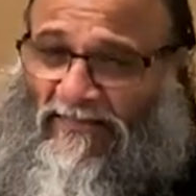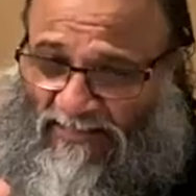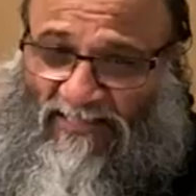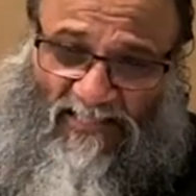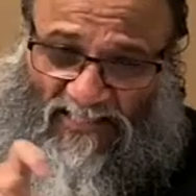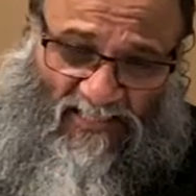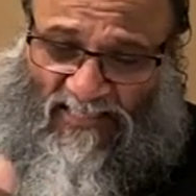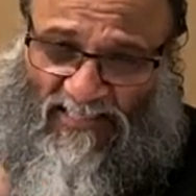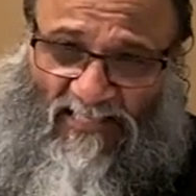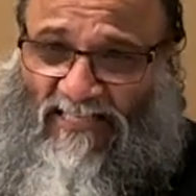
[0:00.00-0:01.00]

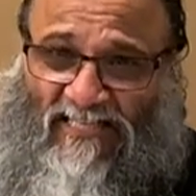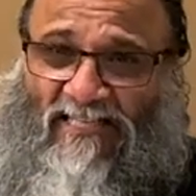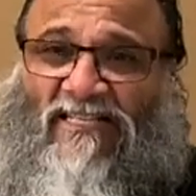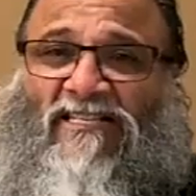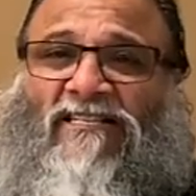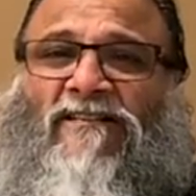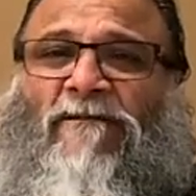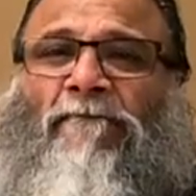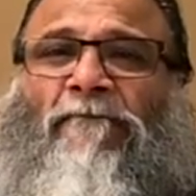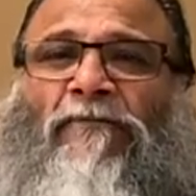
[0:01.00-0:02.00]
Zzz,
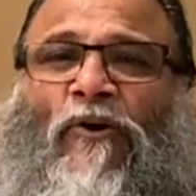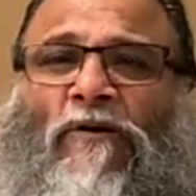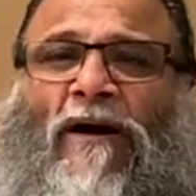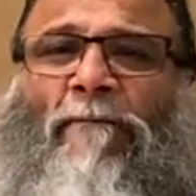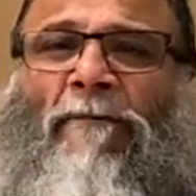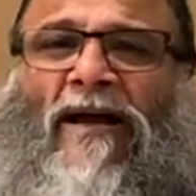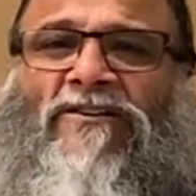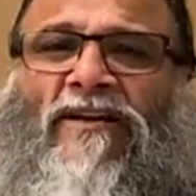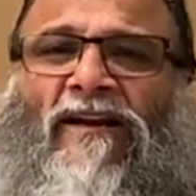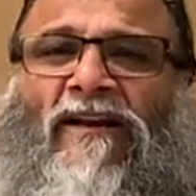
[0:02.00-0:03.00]
no
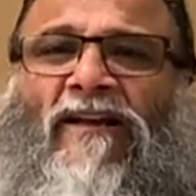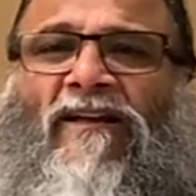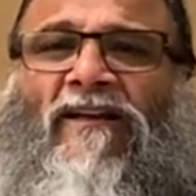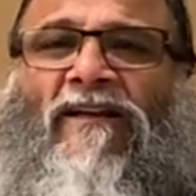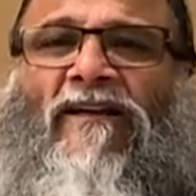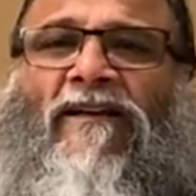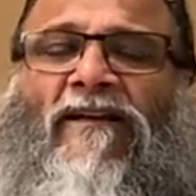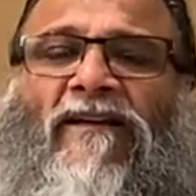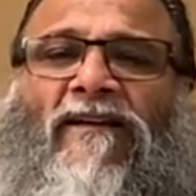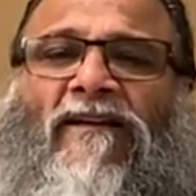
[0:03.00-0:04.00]
compassion.
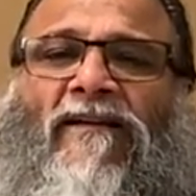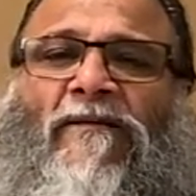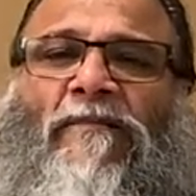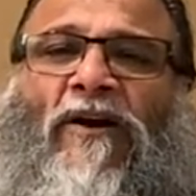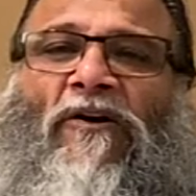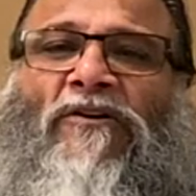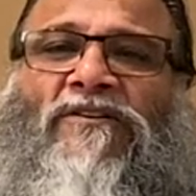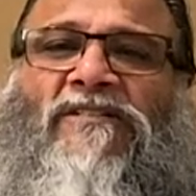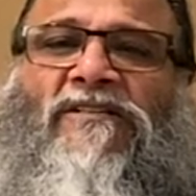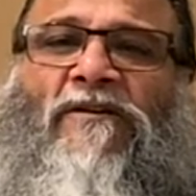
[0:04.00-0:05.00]

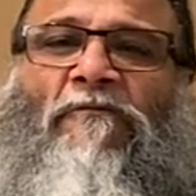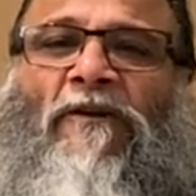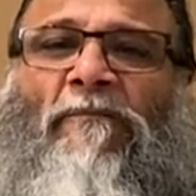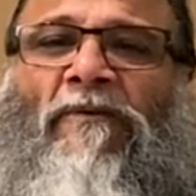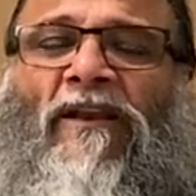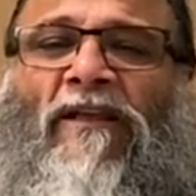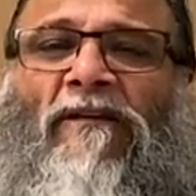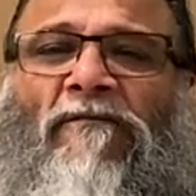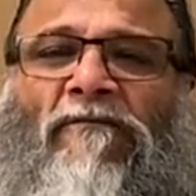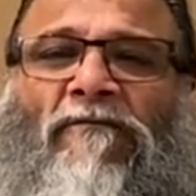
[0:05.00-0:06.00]
Because we
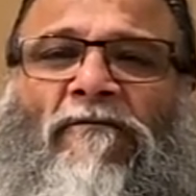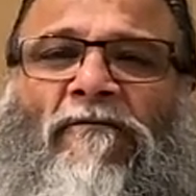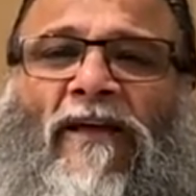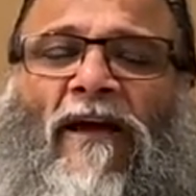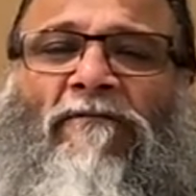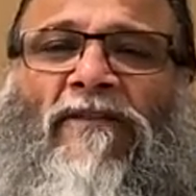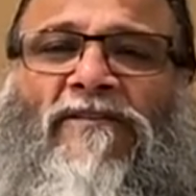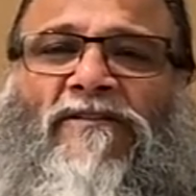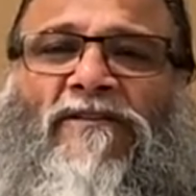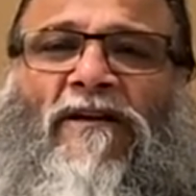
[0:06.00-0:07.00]
believe, we have
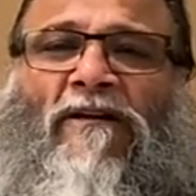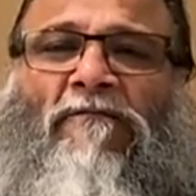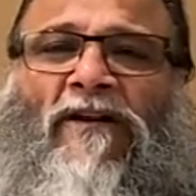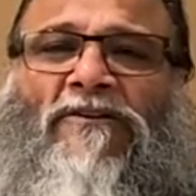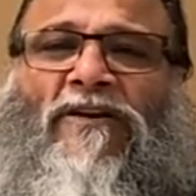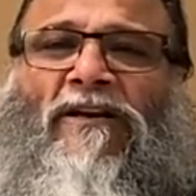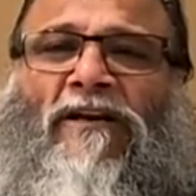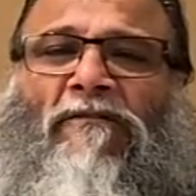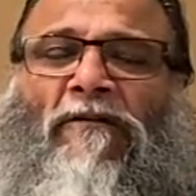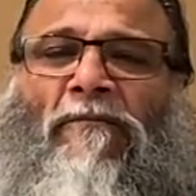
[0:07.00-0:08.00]
this conviction
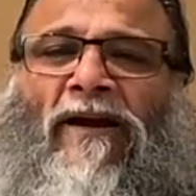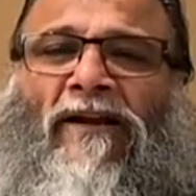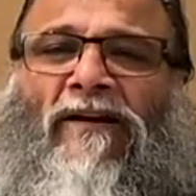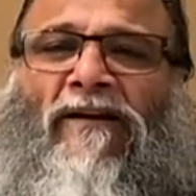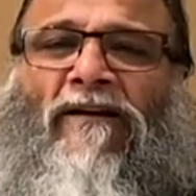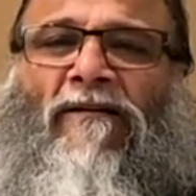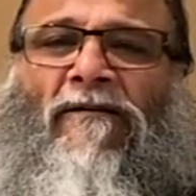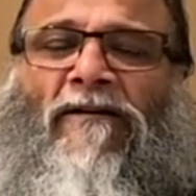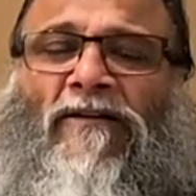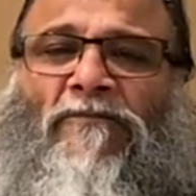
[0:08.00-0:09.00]
in our mind,
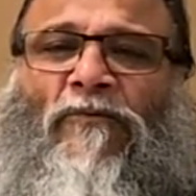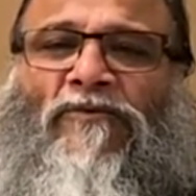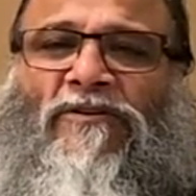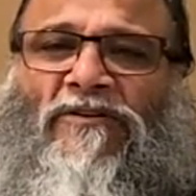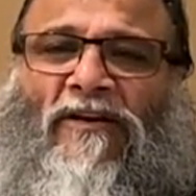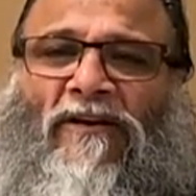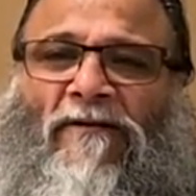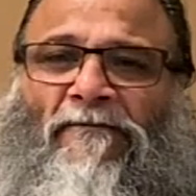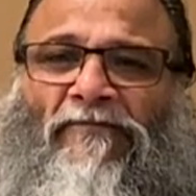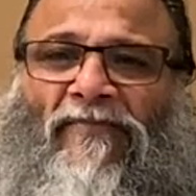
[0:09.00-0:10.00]
disposition,
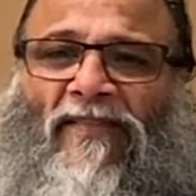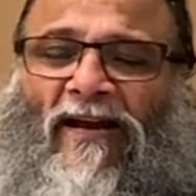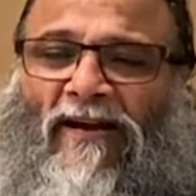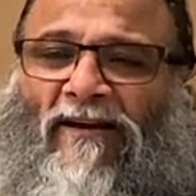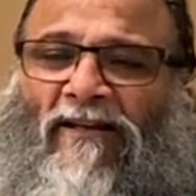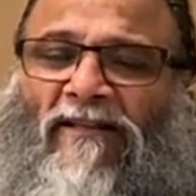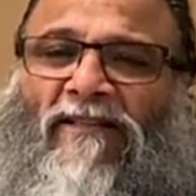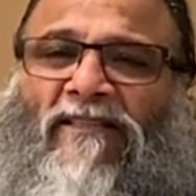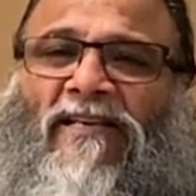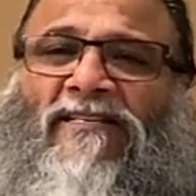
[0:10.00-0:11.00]
that
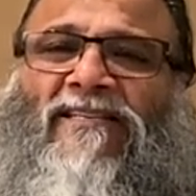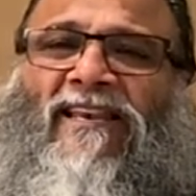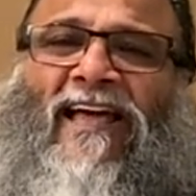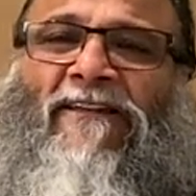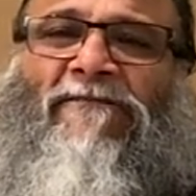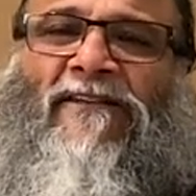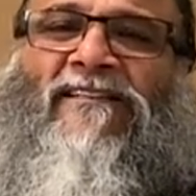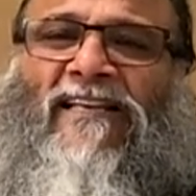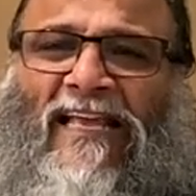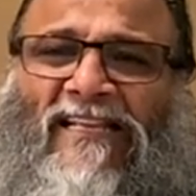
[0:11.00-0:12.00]
this life
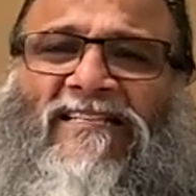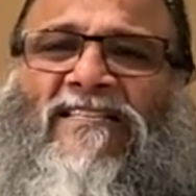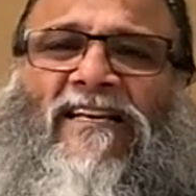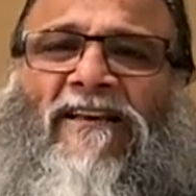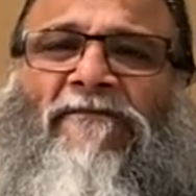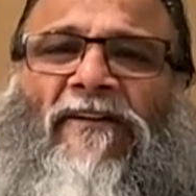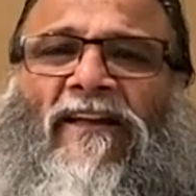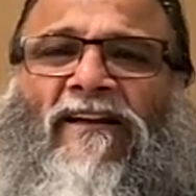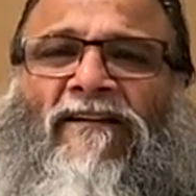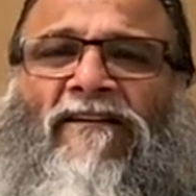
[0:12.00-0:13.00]
is
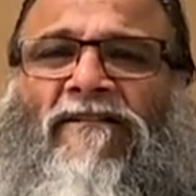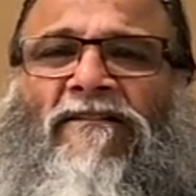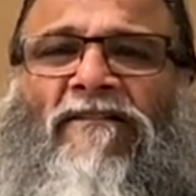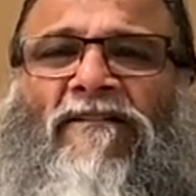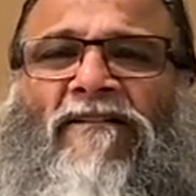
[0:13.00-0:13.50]
insignificant.